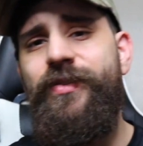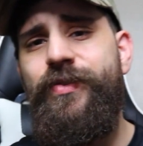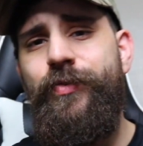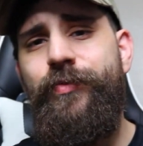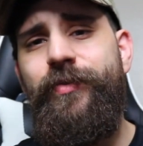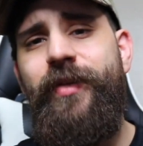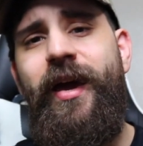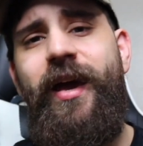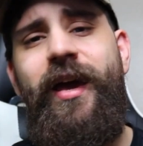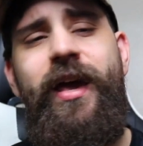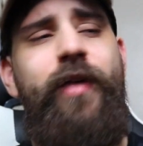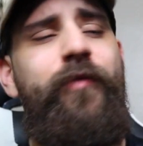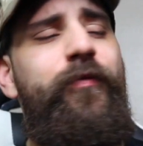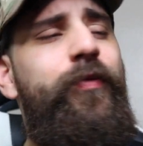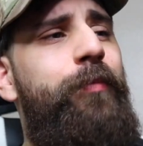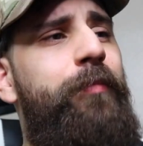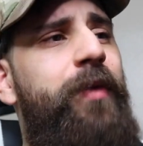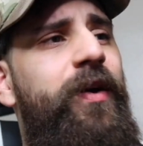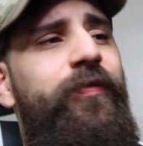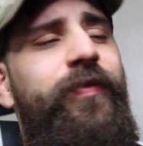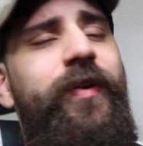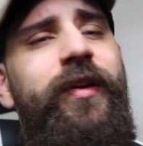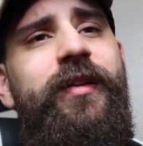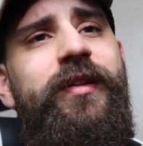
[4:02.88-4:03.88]
do that. And for
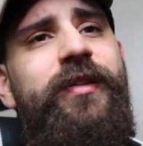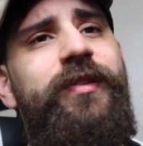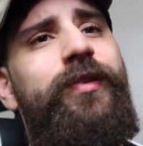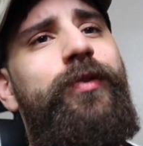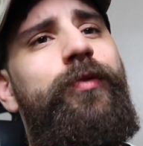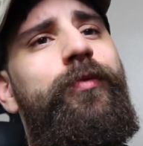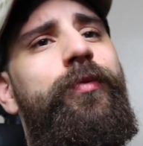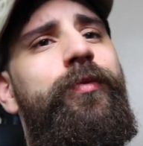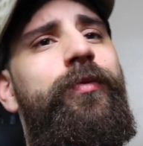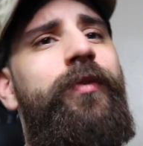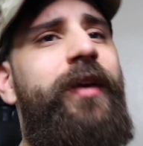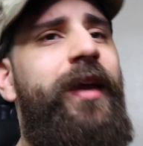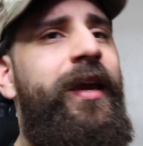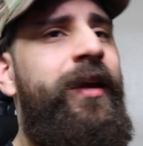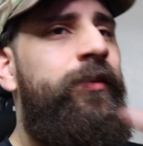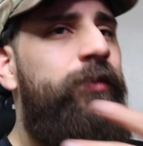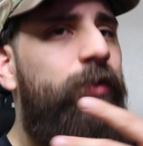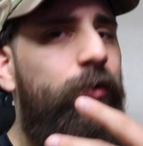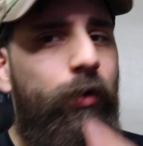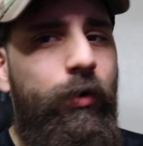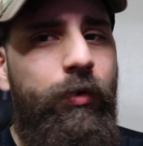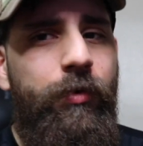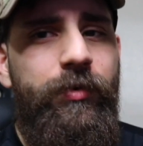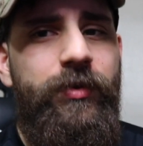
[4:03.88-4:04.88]
my fellas who can
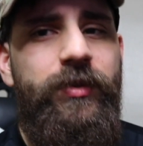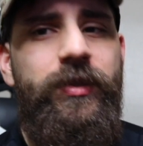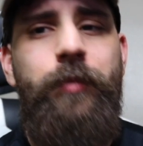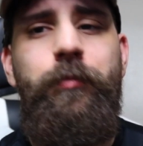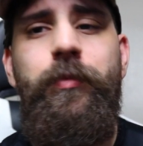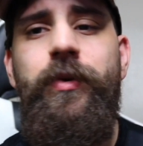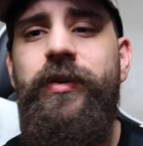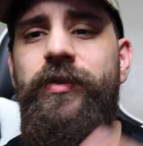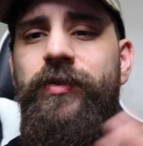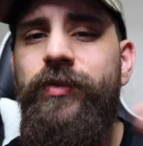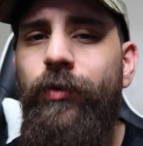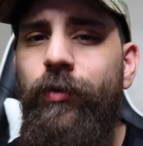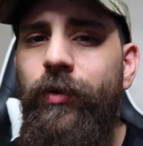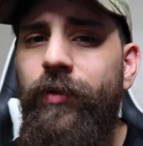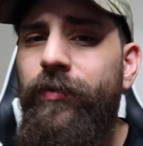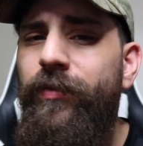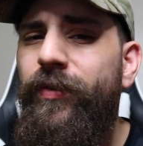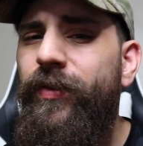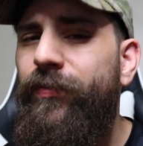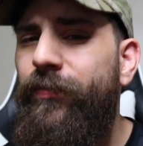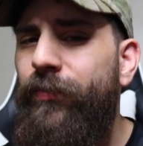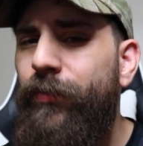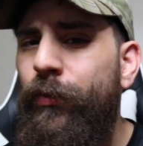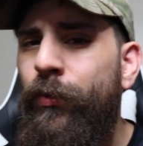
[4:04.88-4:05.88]
grow somewhat sort of
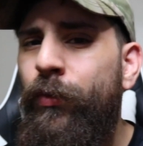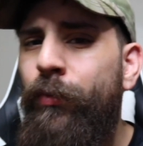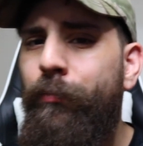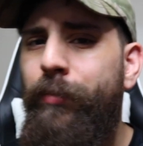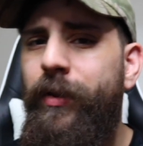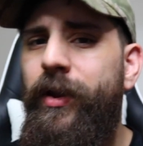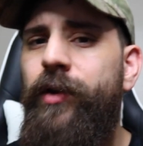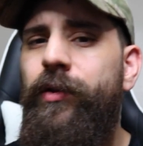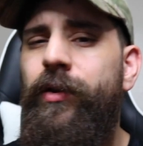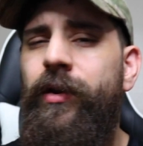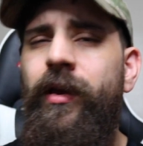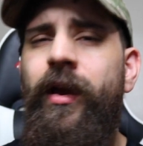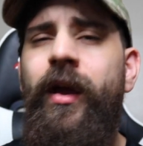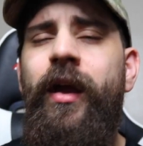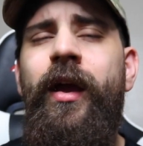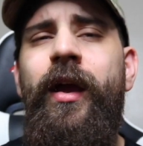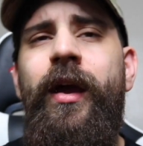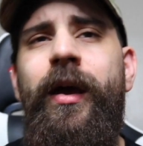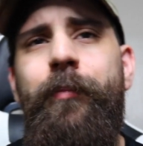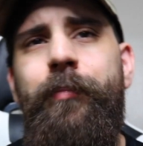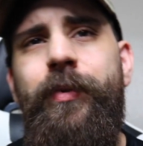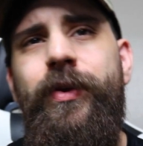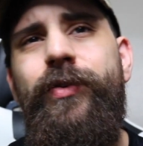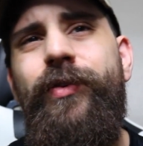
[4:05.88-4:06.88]
a full beard,
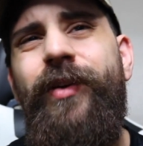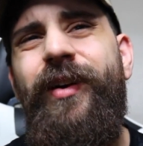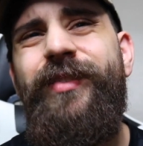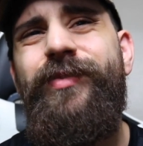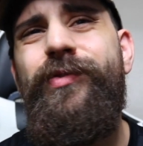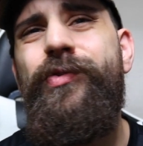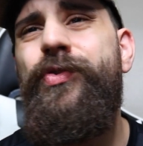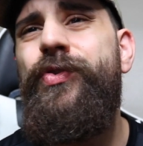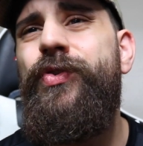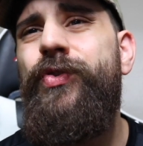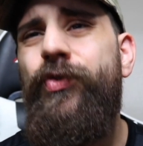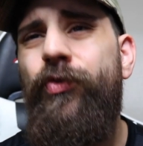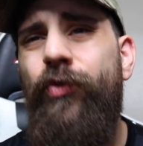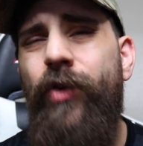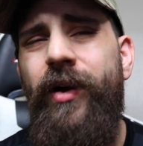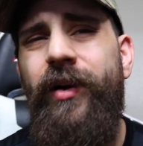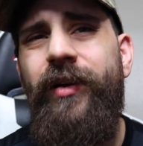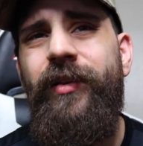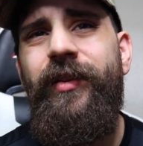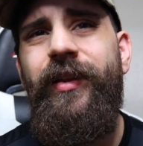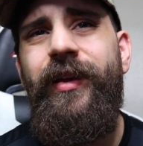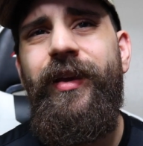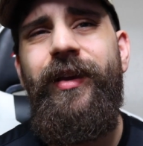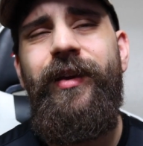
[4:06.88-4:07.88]
but you guys are
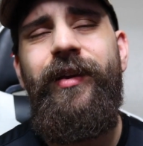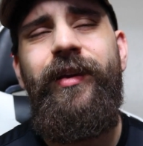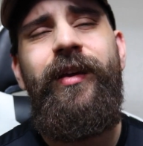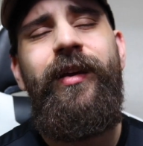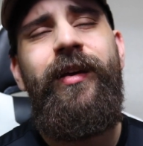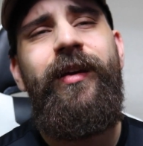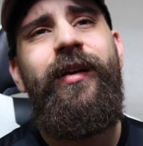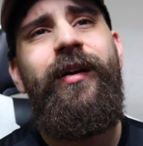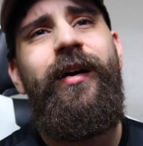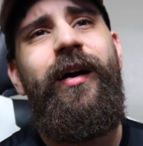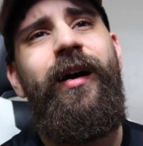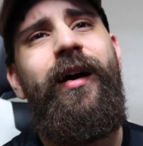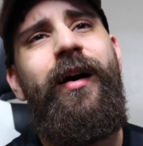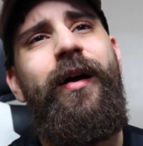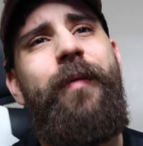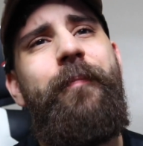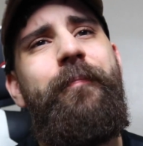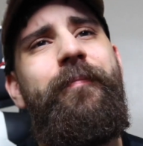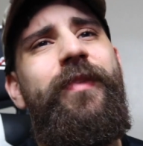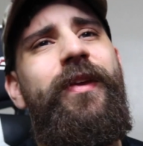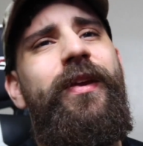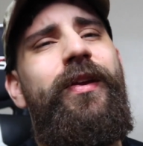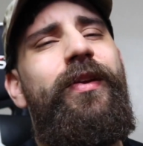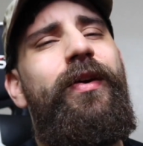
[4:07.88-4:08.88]
struggling,
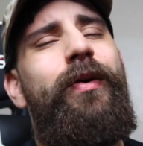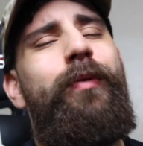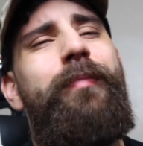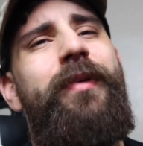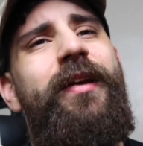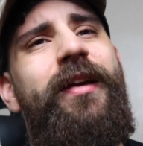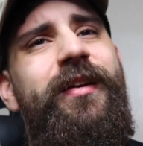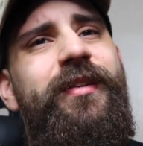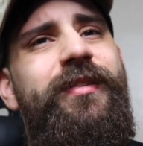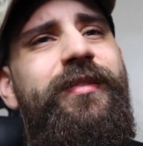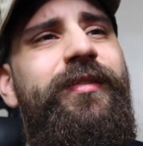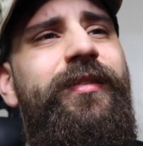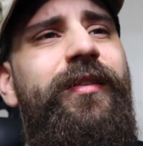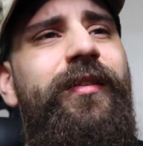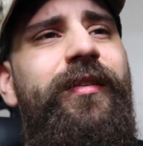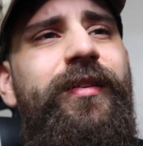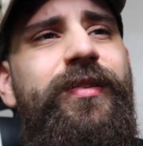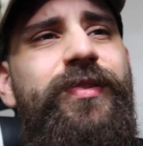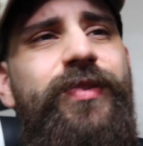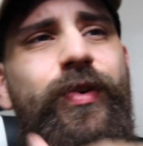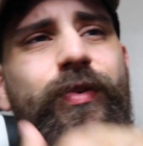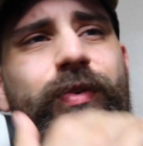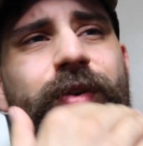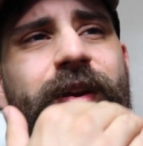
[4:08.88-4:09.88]
you know, because
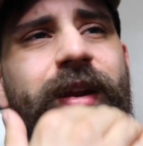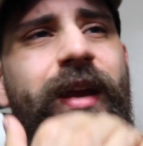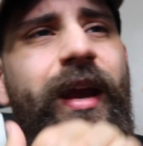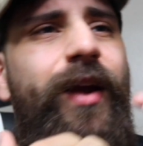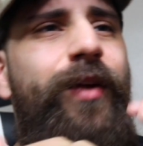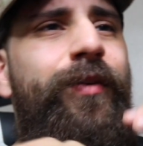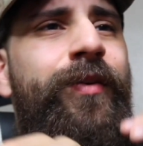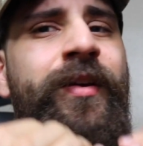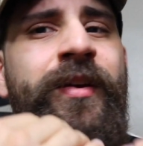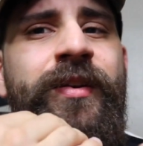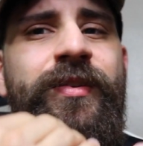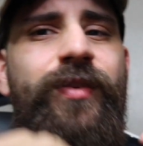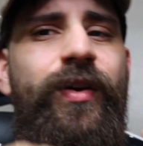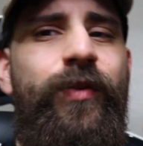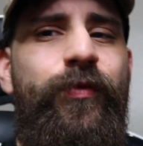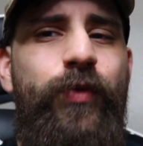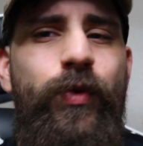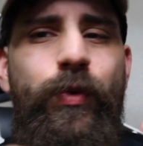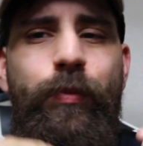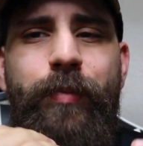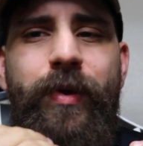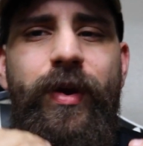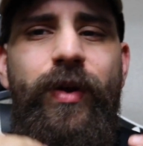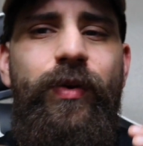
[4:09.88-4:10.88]
certain areas of
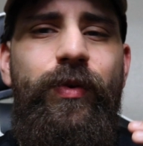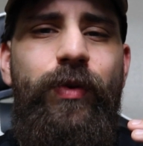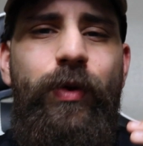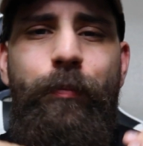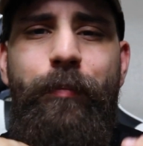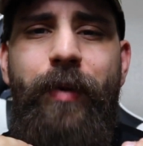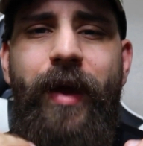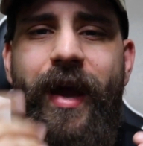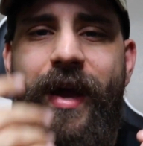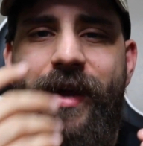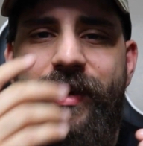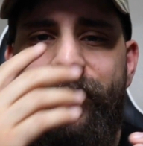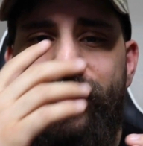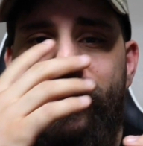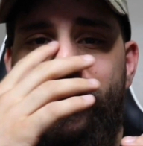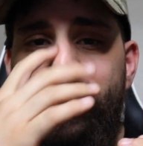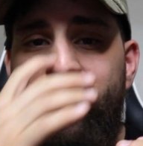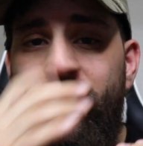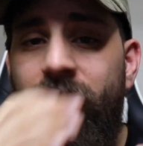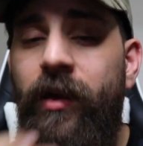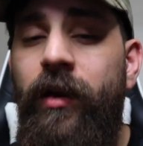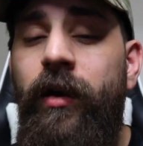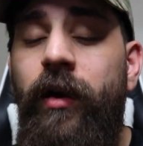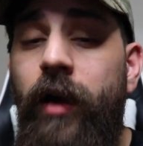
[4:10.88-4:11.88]
your beard are patchy,
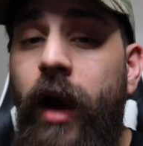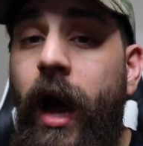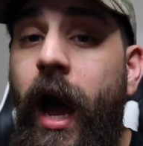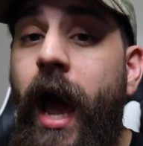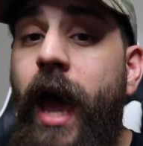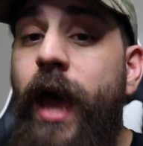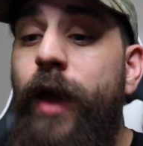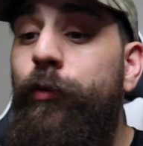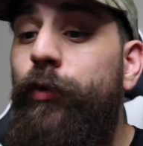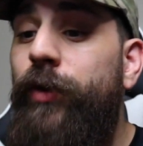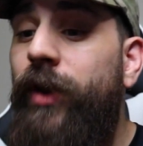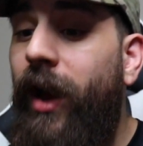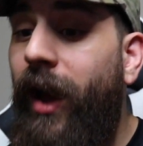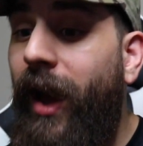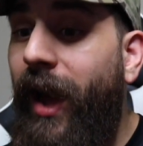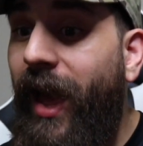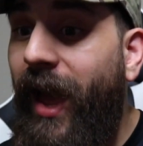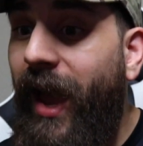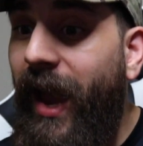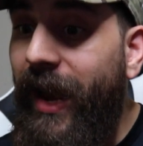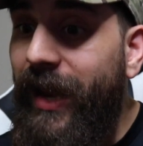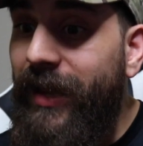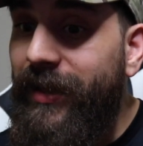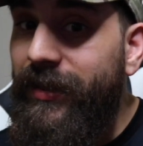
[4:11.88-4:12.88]
I would
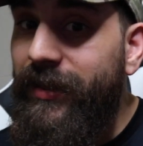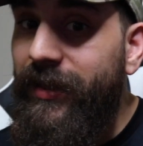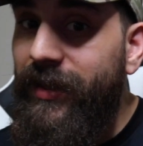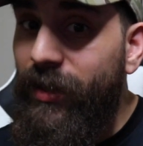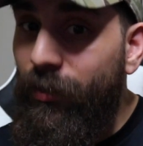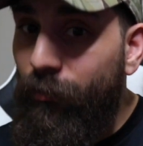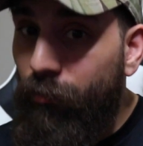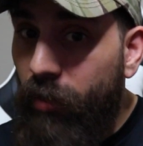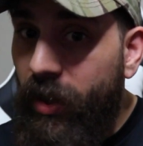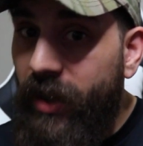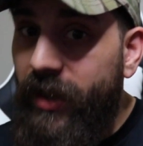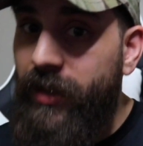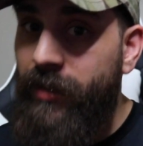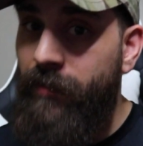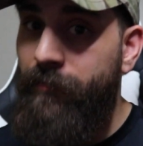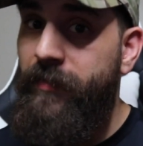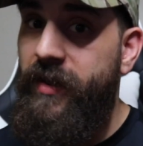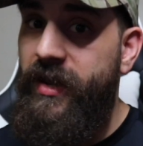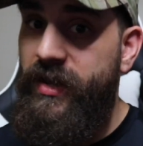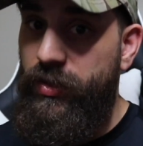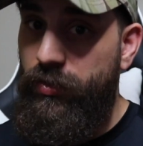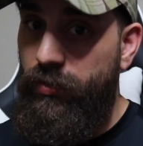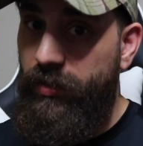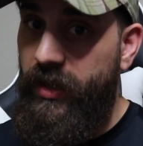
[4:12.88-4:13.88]
highly
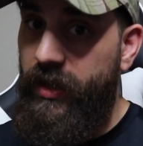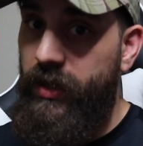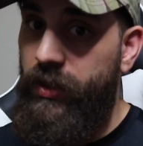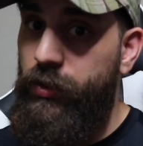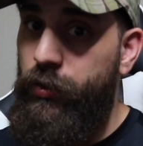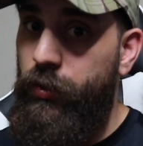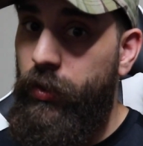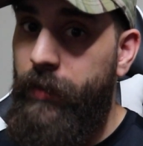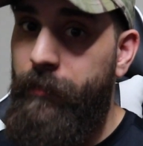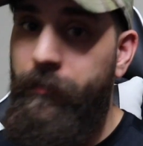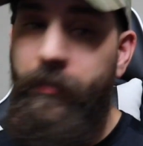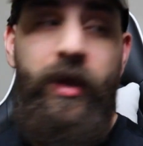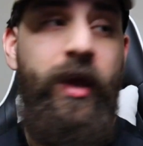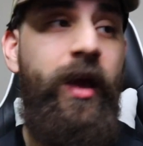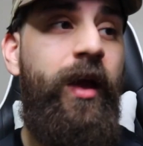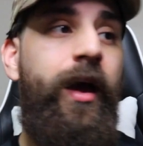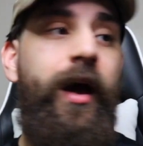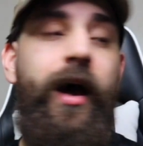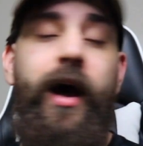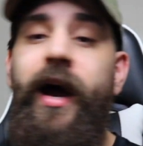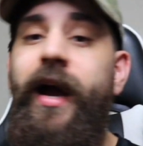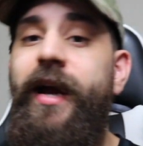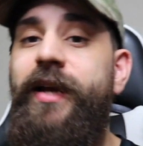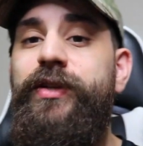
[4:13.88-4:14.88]
recommend you get a trim.
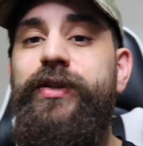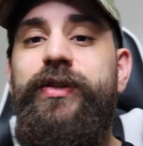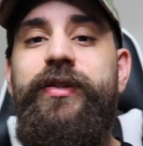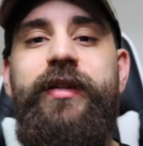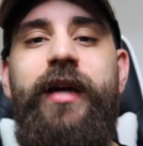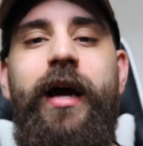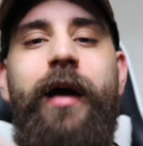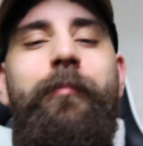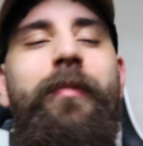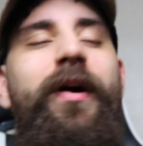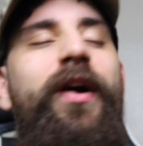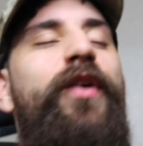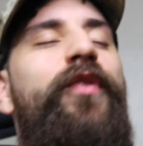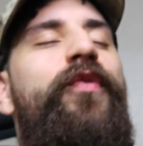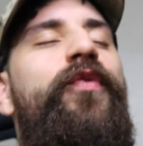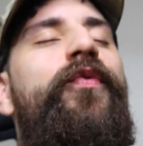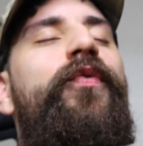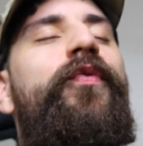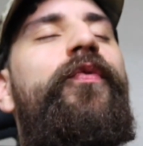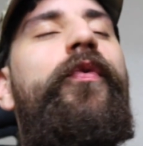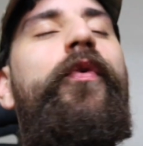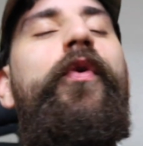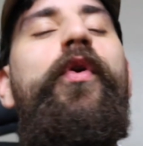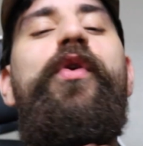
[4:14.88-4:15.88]
I just got my
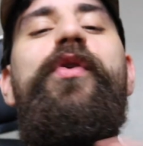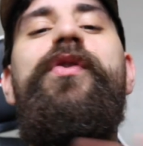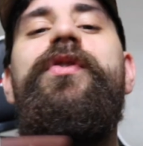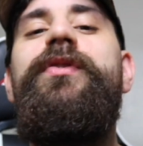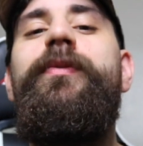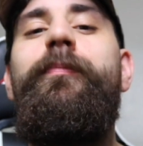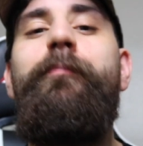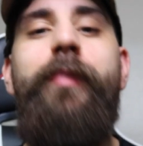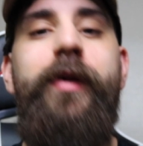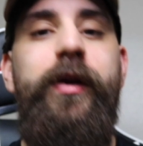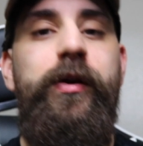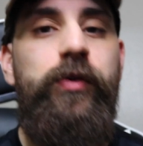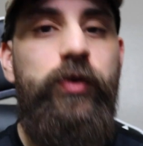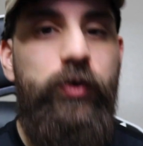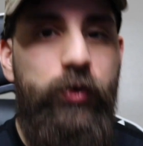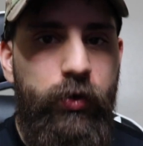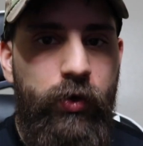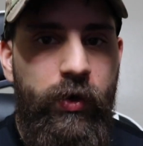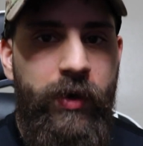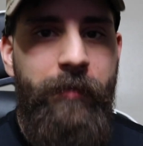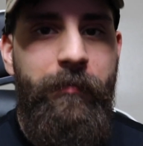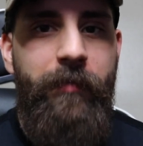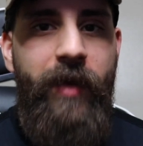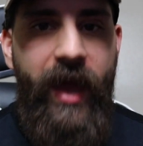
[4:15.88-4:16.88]
first beard
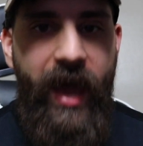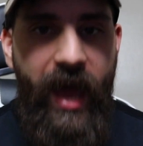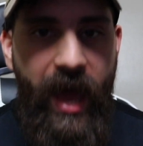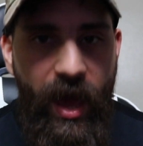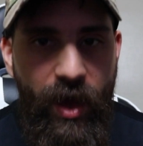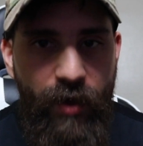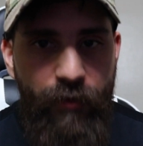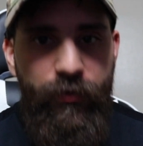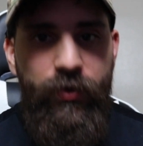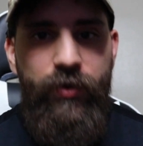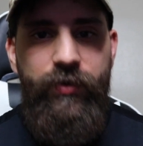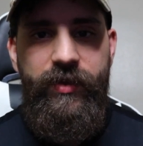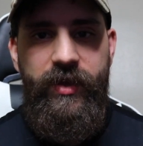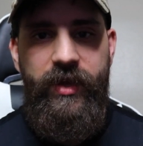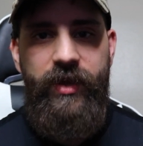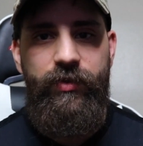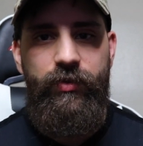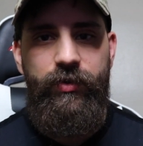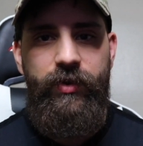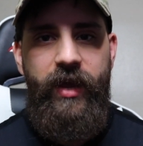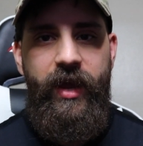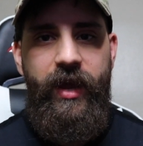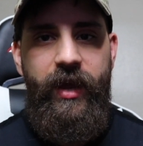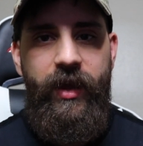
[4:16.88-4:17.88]
trim ever the
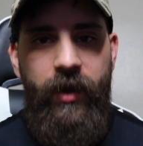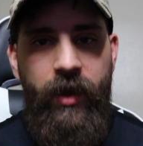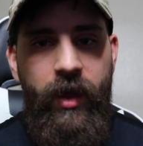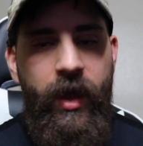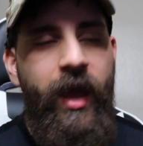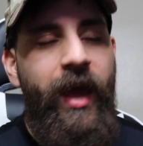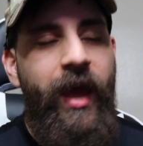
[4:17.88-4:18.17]
other day,